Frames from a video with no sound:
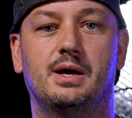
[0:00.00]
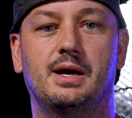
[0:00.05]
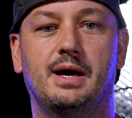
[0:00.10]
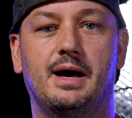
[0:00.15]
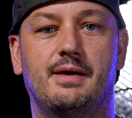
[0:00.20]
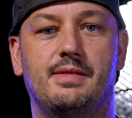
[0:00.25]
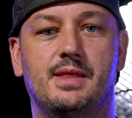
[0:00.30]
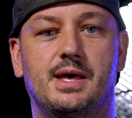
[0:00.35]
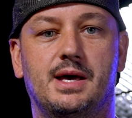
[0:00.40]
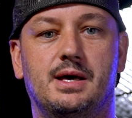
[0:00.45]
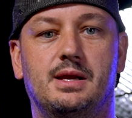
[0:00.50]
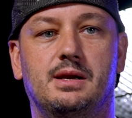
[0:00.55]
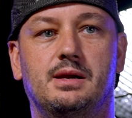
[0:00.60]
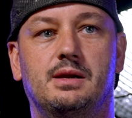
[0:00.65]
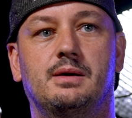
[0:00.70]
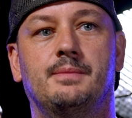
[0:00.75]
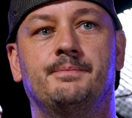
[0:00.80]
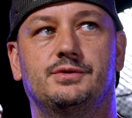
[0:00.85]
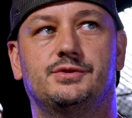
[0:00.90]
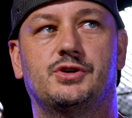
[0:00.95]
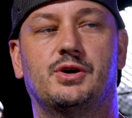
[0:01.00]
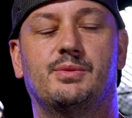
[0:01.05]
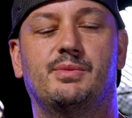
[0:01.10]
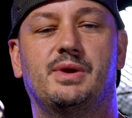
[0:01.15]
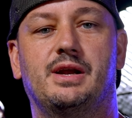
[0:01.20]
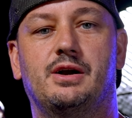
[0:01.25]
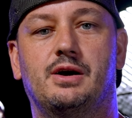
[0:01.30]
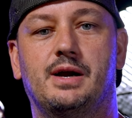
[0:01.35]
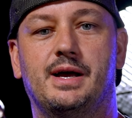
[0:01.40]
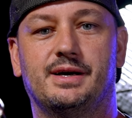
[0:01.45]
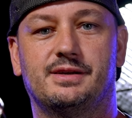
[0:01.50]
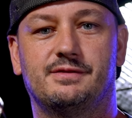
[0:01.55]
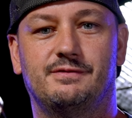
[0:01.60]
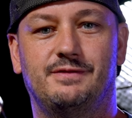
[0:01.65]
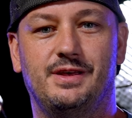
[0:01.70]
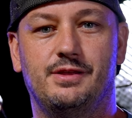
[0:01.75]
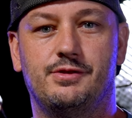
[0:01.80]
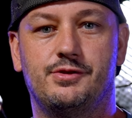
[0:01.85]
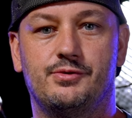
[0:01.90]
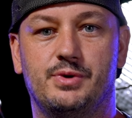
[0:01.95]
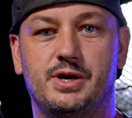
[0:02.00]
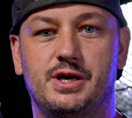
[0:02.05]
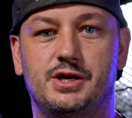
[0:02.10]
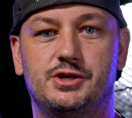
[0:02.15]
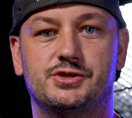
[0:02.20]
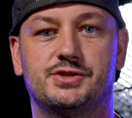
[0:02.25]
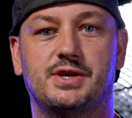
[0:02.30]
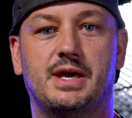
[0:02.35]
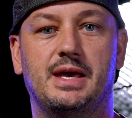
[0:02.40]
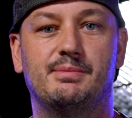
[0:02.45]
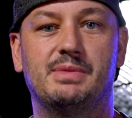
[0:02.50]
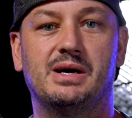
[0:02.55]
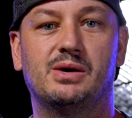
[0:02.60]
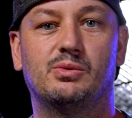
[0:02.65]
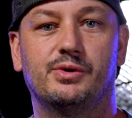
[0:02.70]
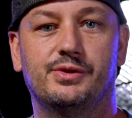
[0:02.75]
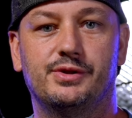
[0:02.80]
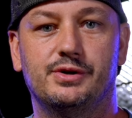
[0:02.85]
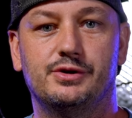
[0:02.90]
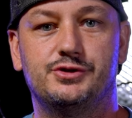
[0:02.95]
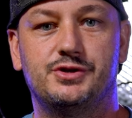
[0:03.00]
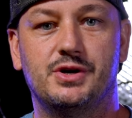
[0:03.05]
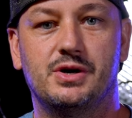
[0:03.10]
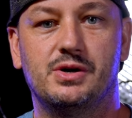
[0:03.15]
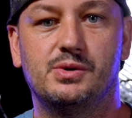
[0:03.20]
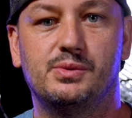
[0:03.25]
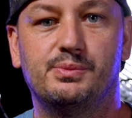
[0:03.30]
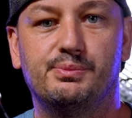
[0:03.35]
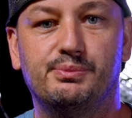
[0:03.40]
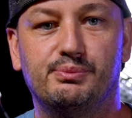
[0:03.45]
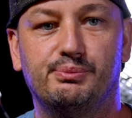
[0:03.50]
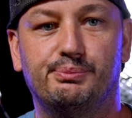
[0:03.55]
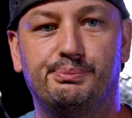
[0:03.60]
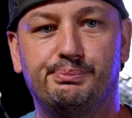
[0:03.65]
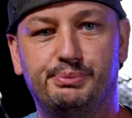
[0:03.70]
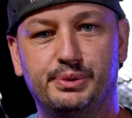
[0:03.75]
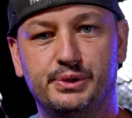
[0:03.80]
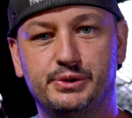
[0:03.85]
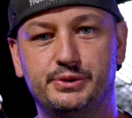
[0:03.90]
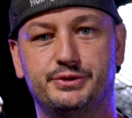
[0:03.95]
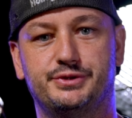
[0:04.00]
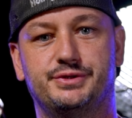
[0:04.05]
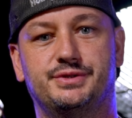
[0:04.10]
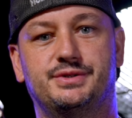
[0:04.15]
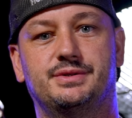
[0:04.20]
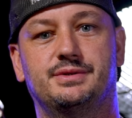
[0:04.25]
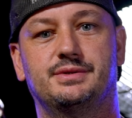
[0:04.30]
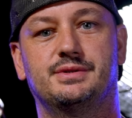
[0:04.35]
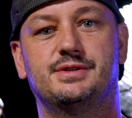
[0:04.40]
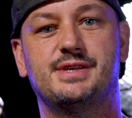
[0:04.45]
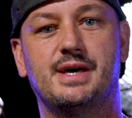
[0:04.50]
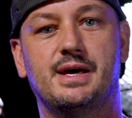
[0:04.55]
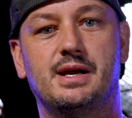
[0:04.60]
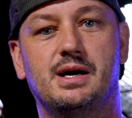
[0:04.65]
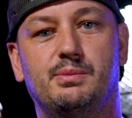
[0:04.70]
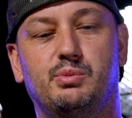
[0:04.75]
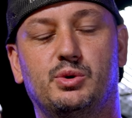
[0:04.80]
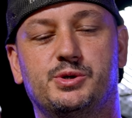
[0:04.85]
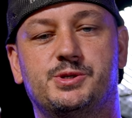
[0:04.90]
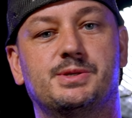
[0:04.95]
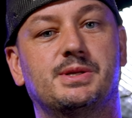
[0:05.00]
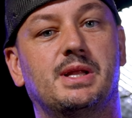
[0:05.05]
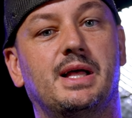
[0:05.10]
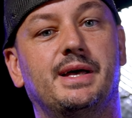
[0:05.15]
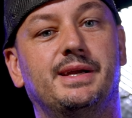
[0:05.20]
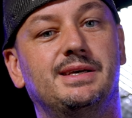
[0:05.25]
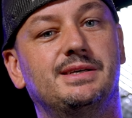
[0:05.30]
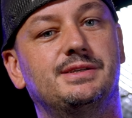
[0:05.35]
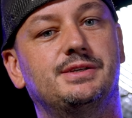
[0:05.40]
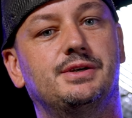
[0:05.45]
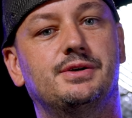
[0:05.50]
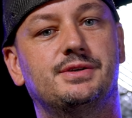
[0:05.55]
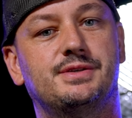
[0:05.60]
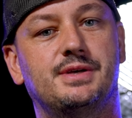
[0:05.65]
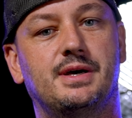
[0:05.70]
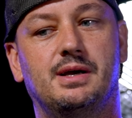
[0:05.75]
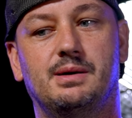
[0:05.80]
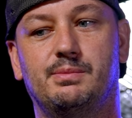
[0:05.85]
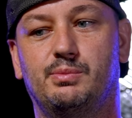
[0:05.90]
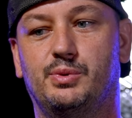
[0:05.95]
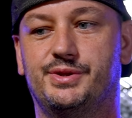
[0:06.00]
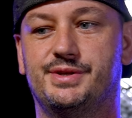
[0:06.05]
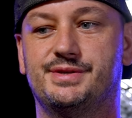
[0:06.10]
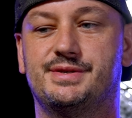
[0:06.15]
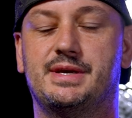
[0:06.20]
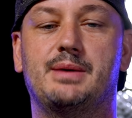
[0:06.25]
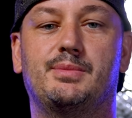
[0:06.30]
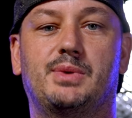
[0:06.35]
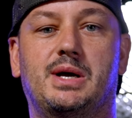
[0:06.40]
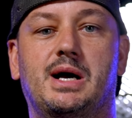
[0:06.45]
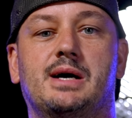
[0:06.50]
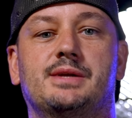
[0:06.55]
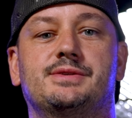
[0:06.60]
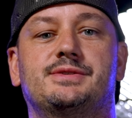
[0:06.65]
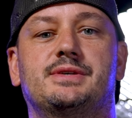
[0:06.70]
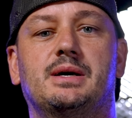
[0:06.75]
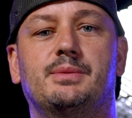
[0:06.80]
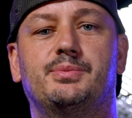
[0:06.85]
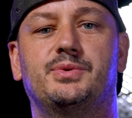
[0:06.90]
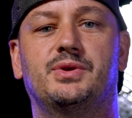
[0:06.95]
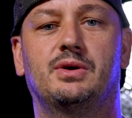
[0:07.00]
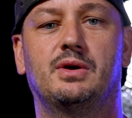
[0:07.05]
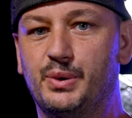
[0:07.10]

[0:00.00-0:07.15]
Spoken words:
And then Terminator X V3 just came out with their dome boost setup, which is a lot easier to set up with the same concept,